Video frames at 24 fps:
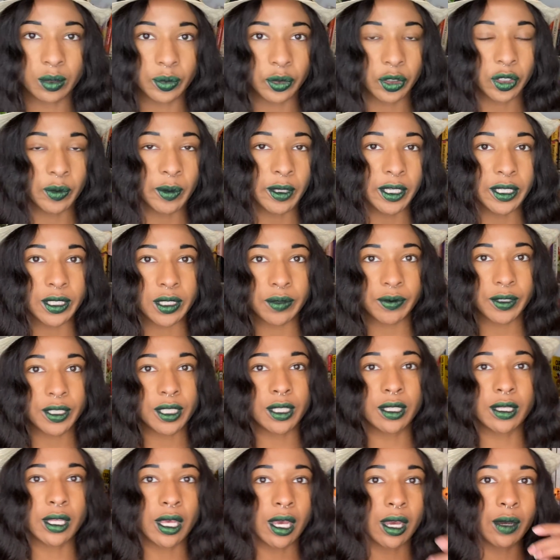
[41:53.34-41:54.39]
Book mail is the
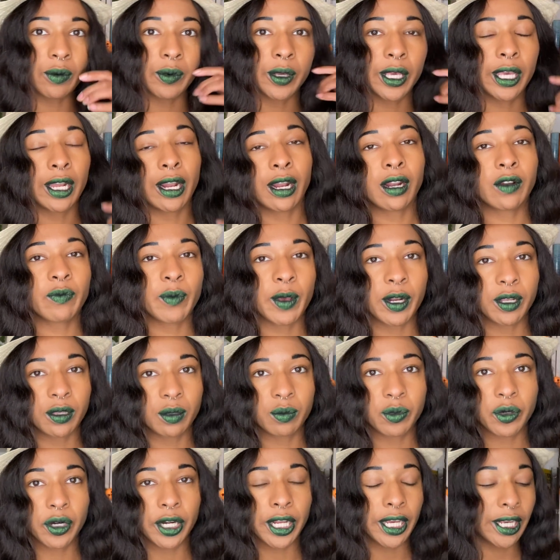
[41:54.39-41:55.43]
reason that we get out of bed in the
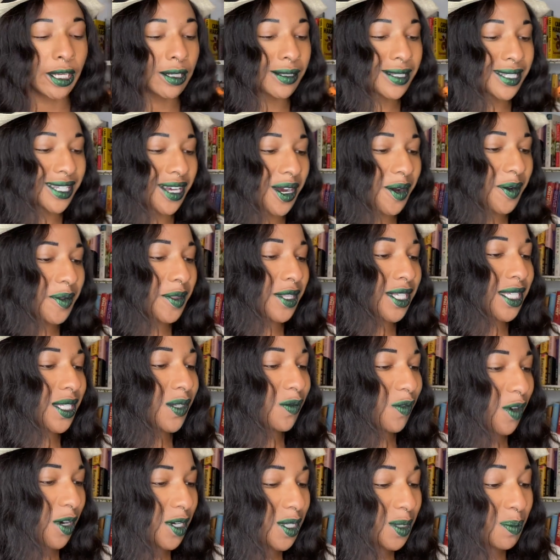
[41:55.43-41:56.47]
morning. So this
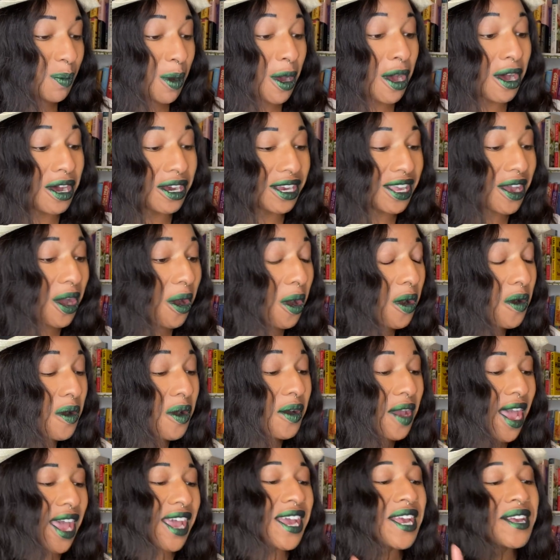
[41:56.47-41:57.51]
first book, oh,
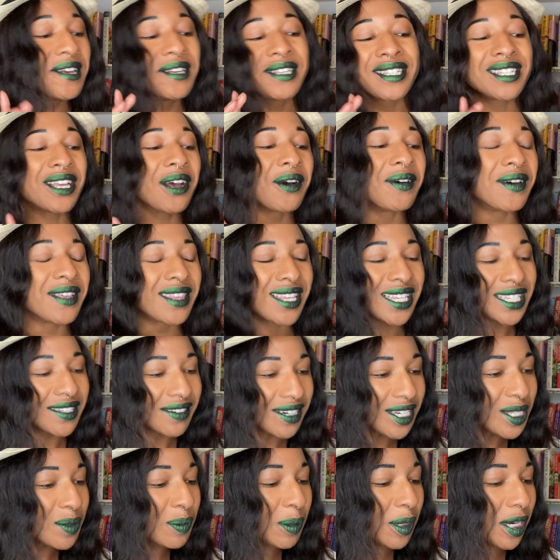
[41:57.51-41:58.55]
okay. So this
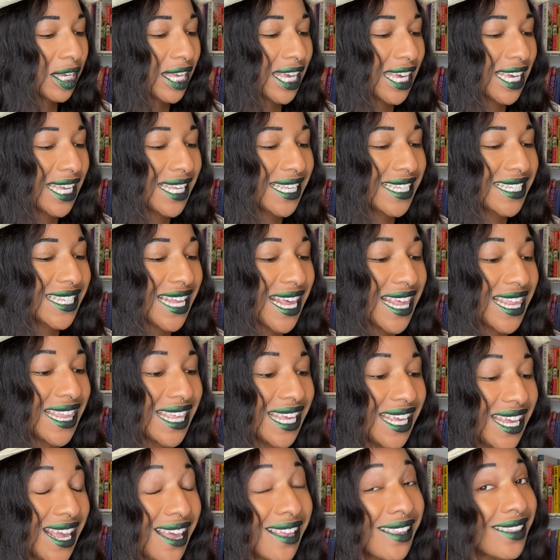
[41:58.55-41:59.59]
first book is
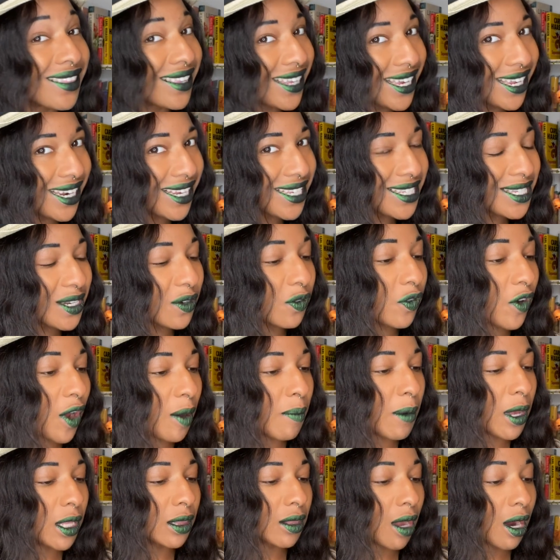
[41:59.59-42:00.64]
the latest
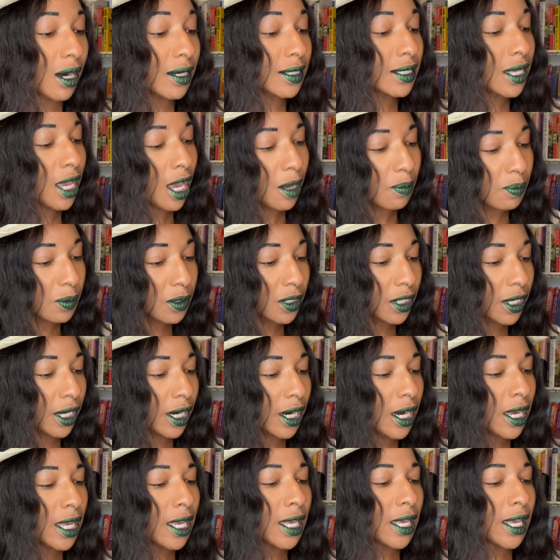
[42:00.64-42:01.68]
from Lars
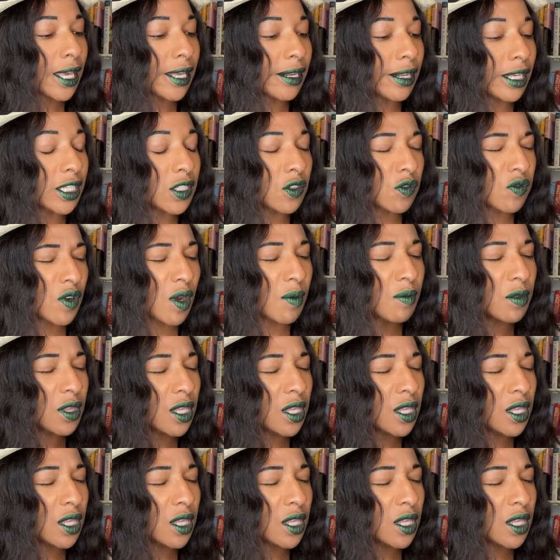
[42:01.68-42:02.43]
Kepler. It is from